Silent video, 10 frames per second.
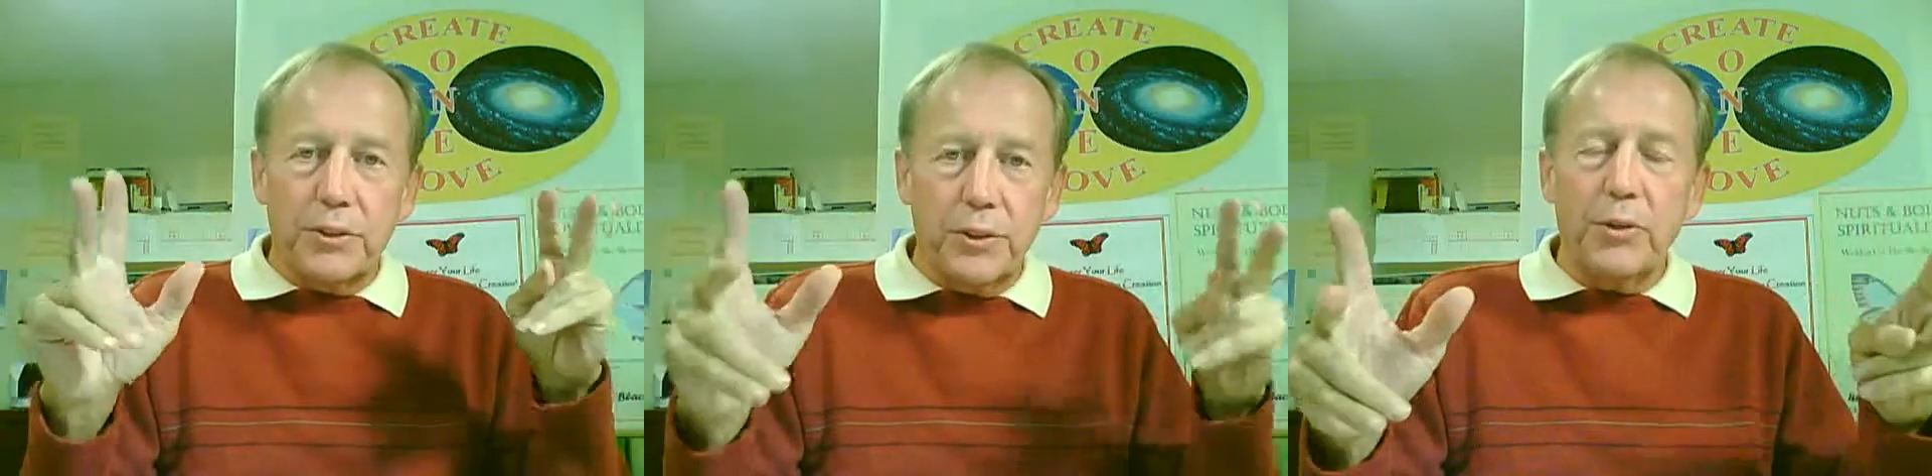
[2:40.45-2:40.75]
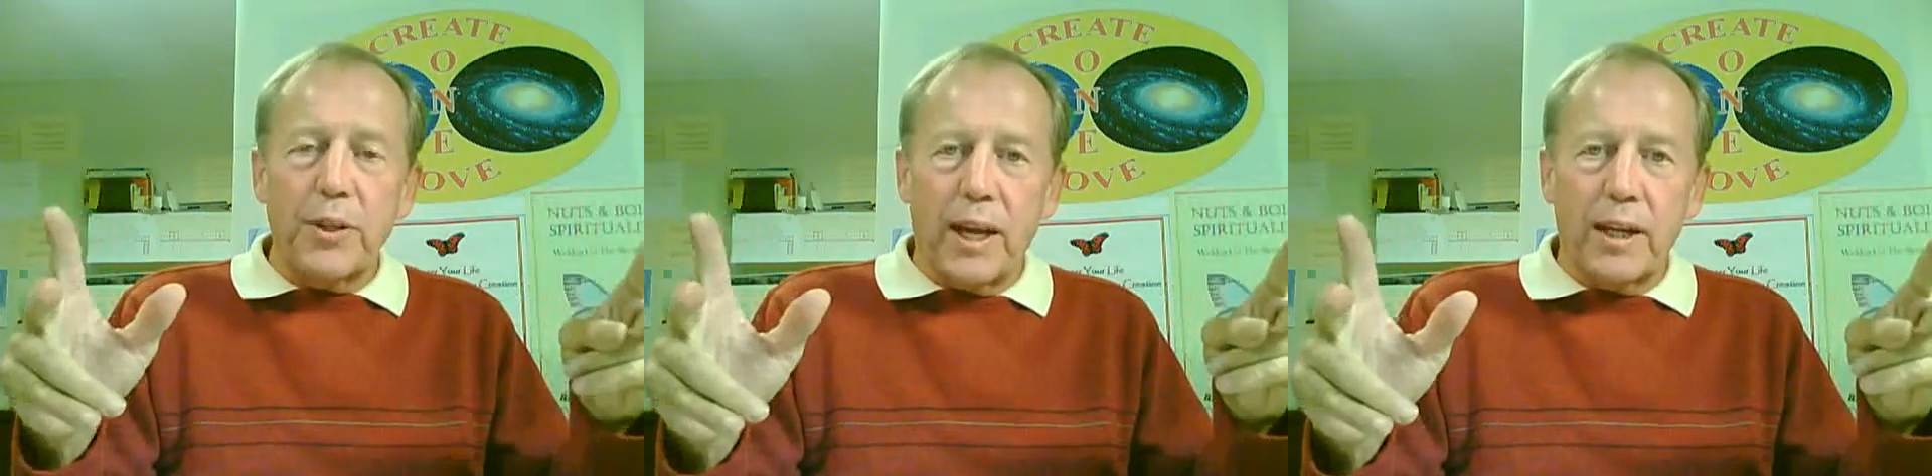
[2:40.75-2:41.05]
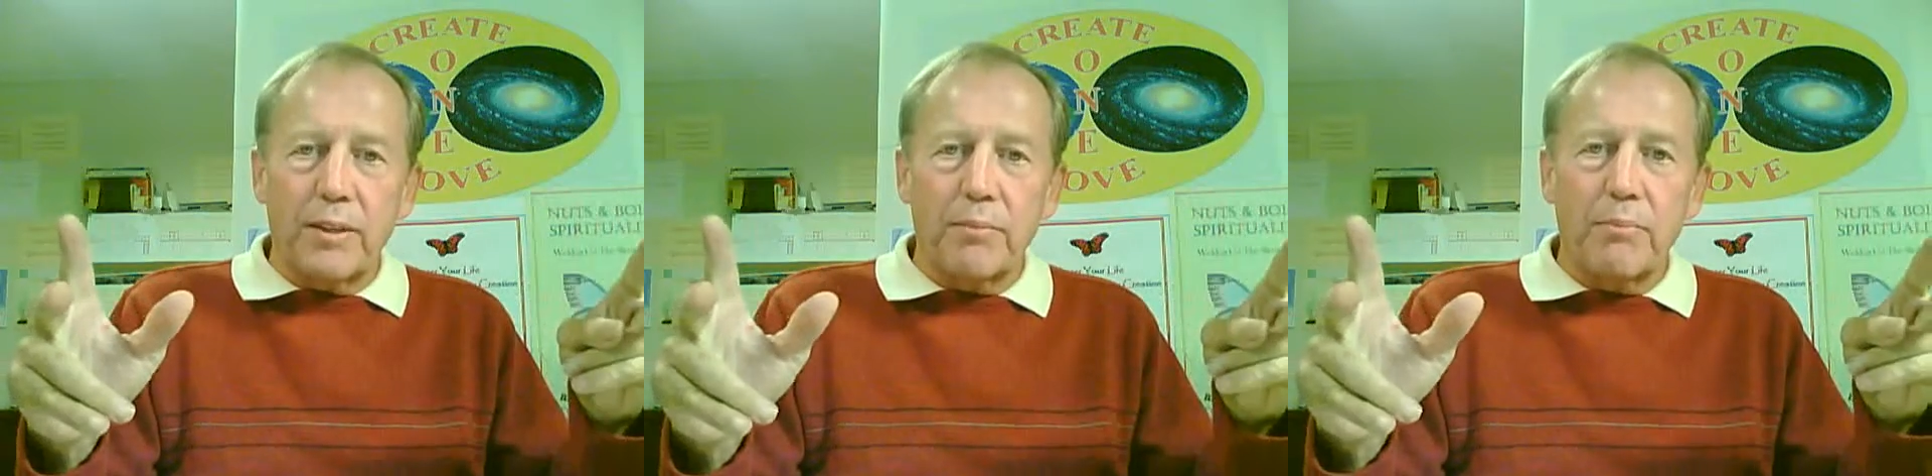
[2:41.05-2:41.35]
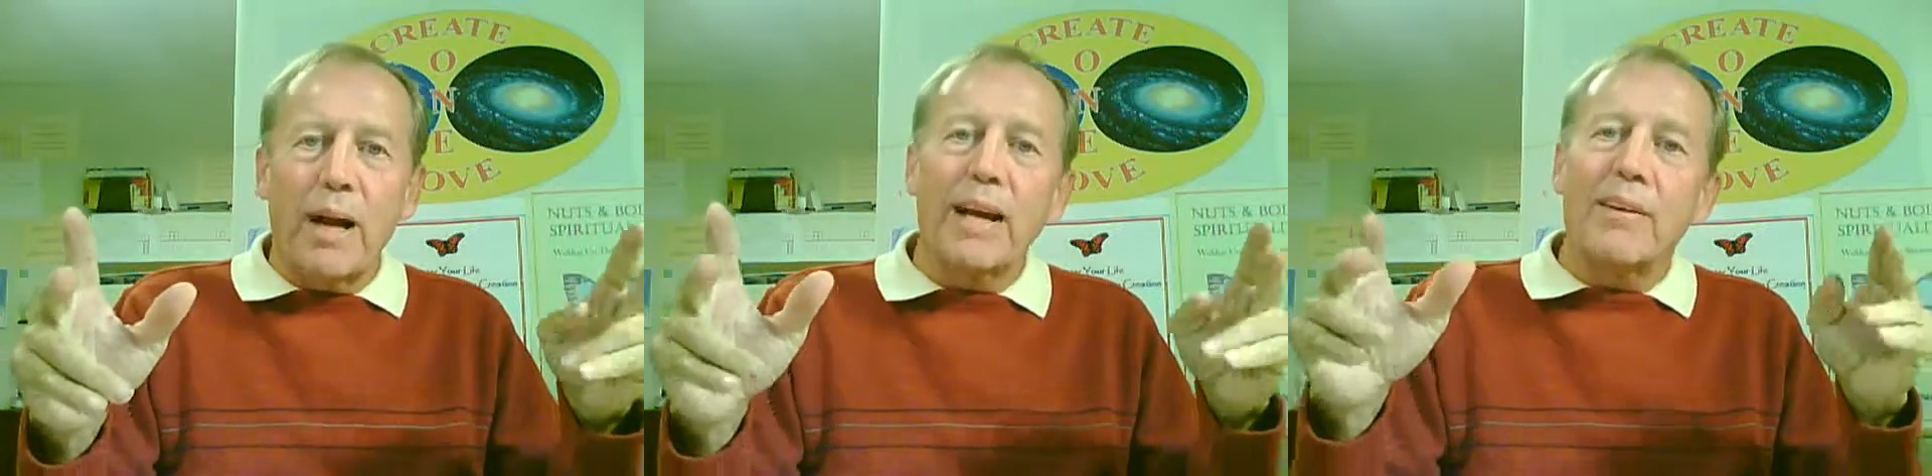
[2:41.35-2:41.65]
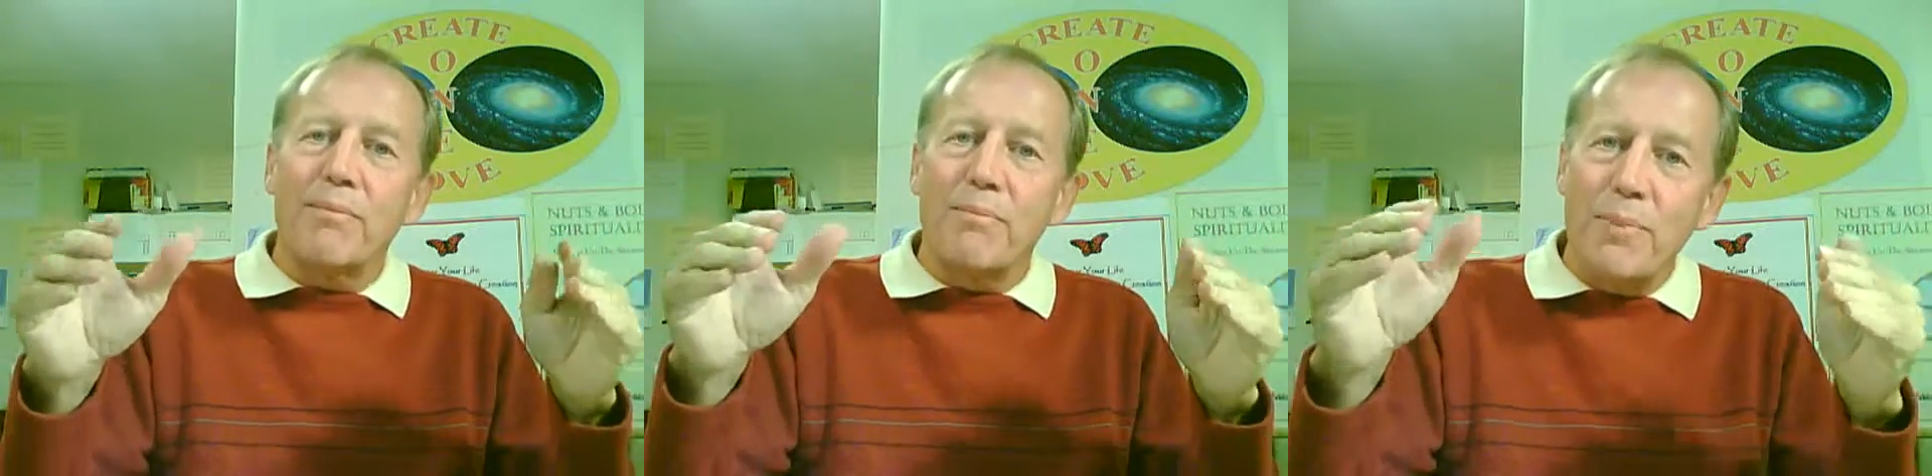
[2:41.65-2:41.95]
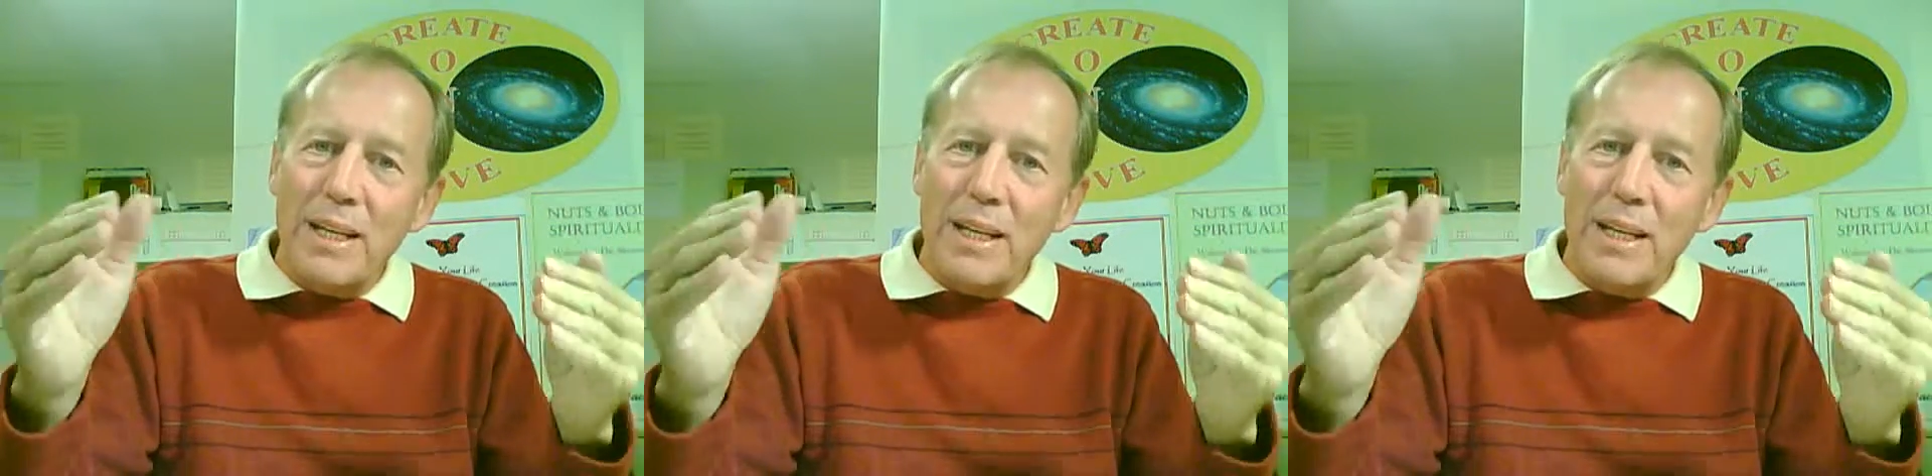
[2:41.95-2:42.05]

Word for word: you do that by